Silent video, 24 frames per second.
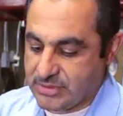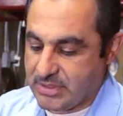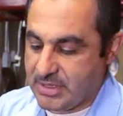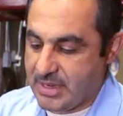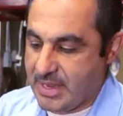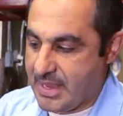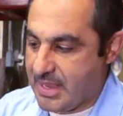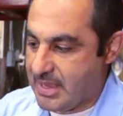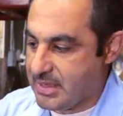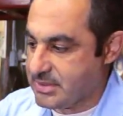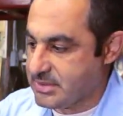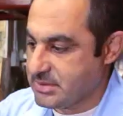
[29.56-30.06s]
it
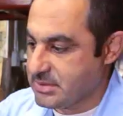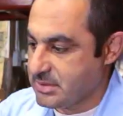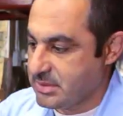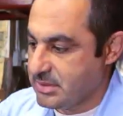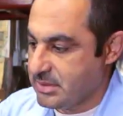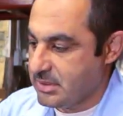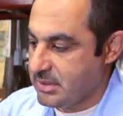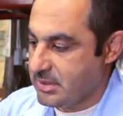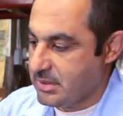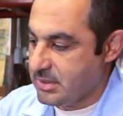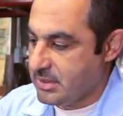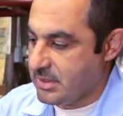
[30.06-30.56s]
has.
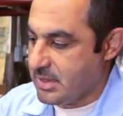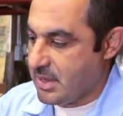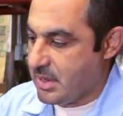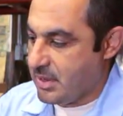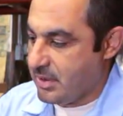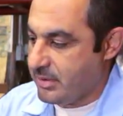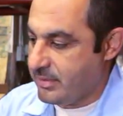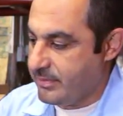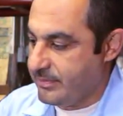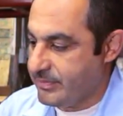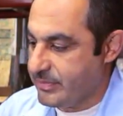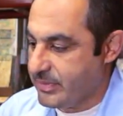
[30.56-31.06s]

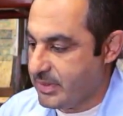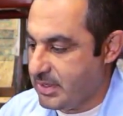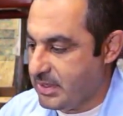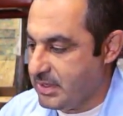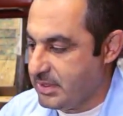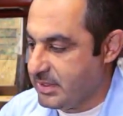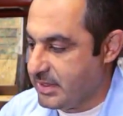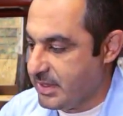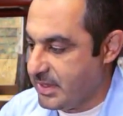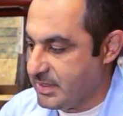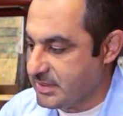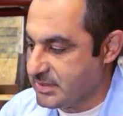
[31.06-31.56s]
Now, in
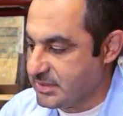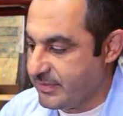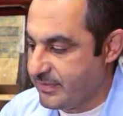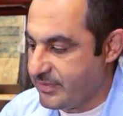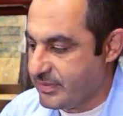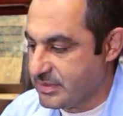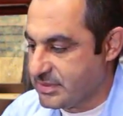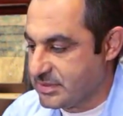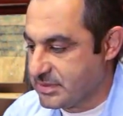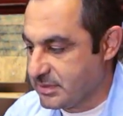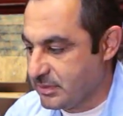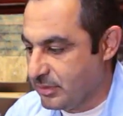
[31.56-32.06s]
case if
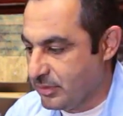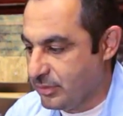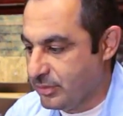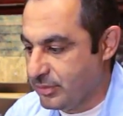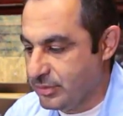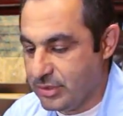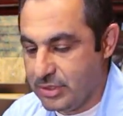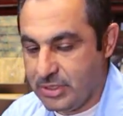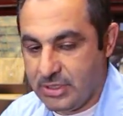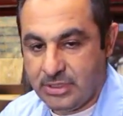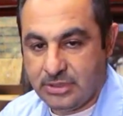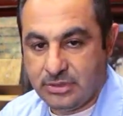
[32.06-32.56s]
it's low,
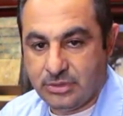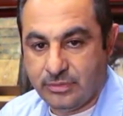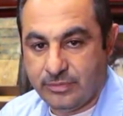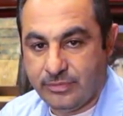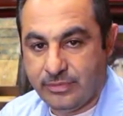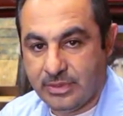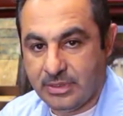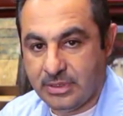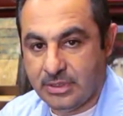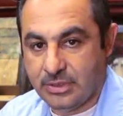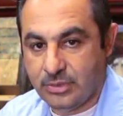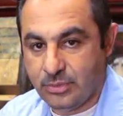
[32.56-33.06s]
you need to
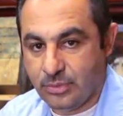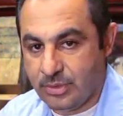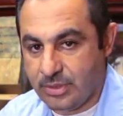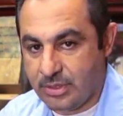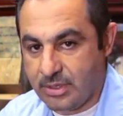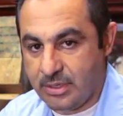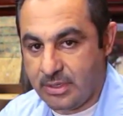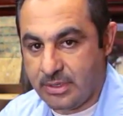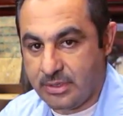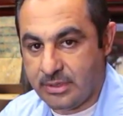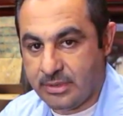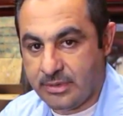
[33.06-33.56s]
fill it with
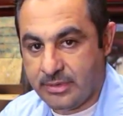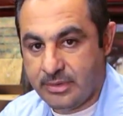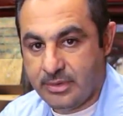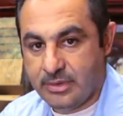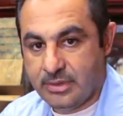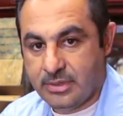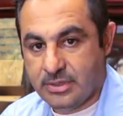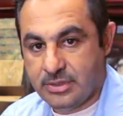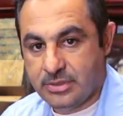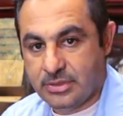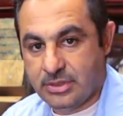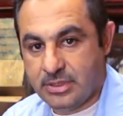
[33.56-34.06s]
air.
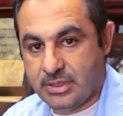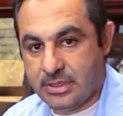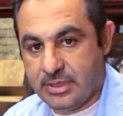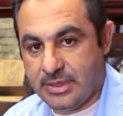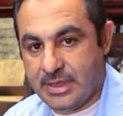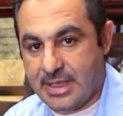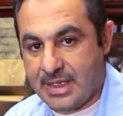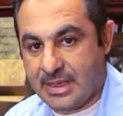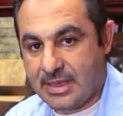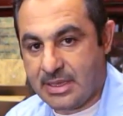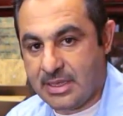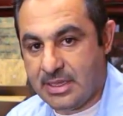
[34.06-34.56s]
In
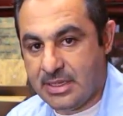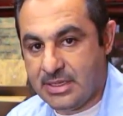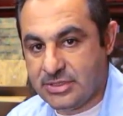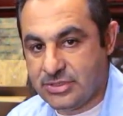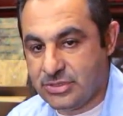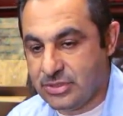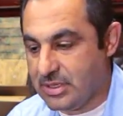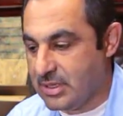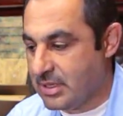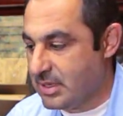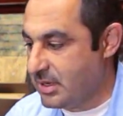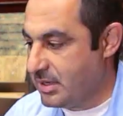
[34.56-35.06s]
that case,
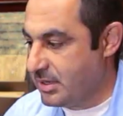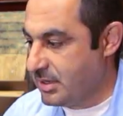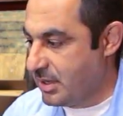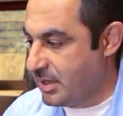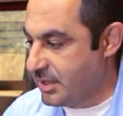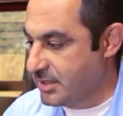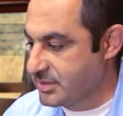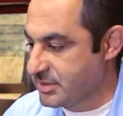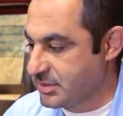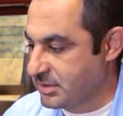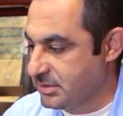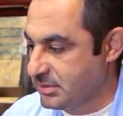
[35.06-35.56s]
you get a
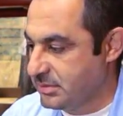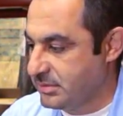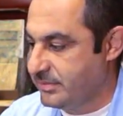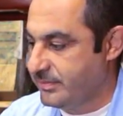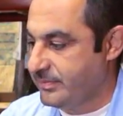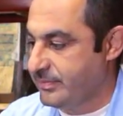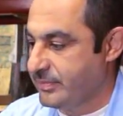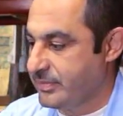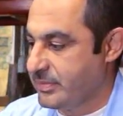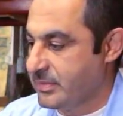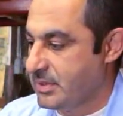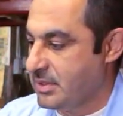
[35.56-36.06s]
nozzle,
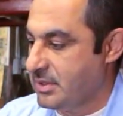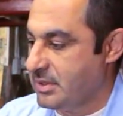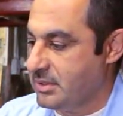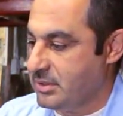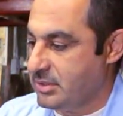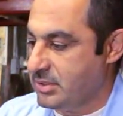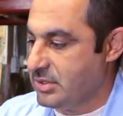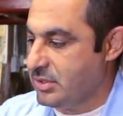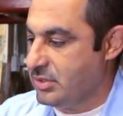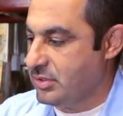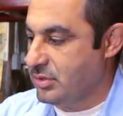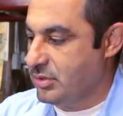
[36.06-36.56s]

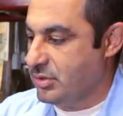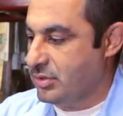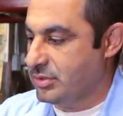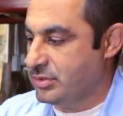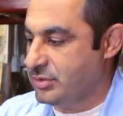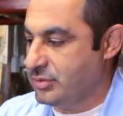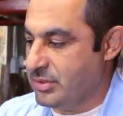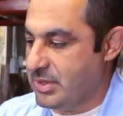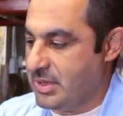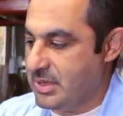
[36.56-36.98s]
go to